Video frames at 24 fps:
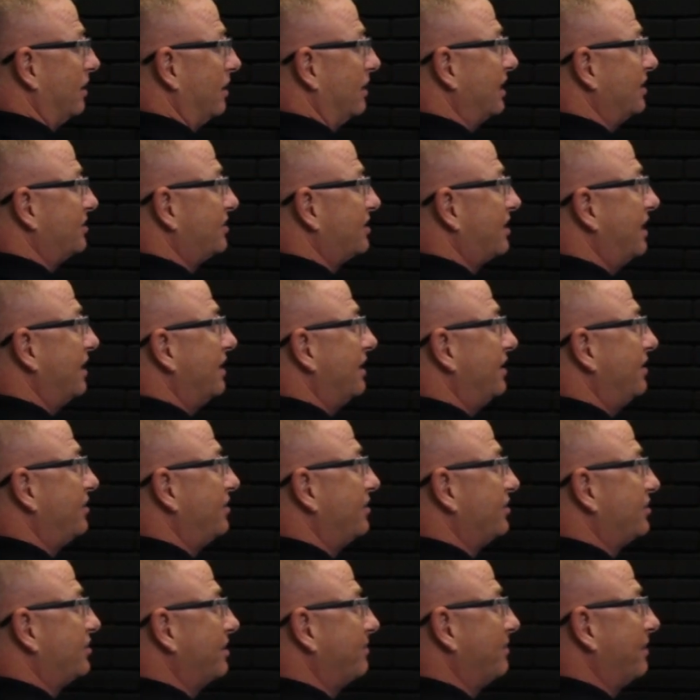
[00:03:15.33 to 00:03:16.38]
Let's get
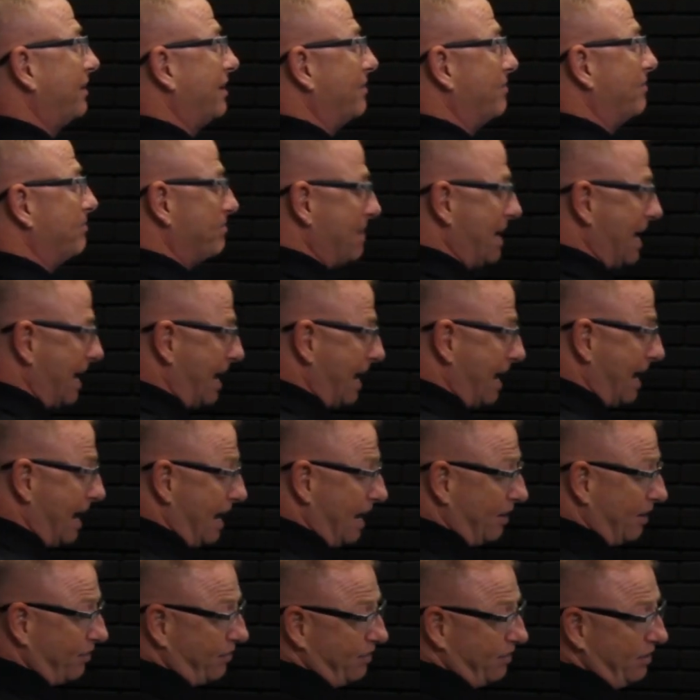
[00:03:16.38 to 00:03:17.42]
into some of the
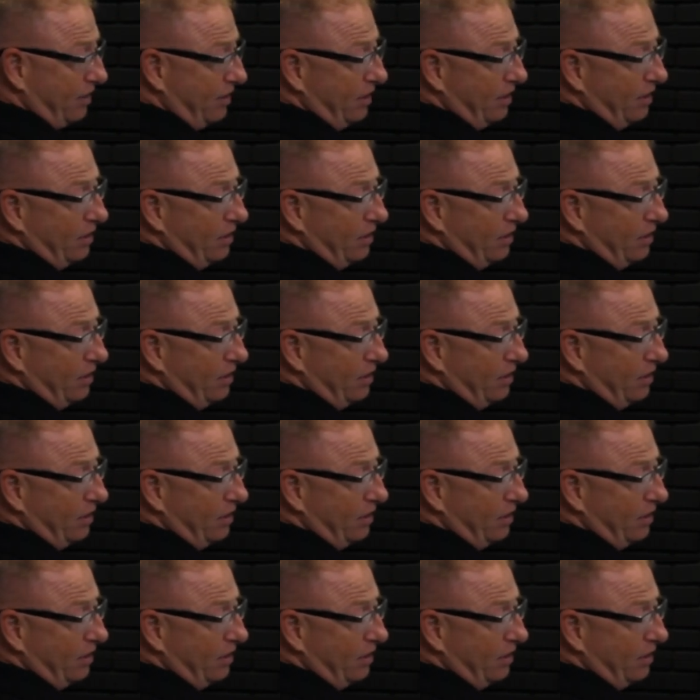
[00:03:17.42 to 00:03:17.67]
math,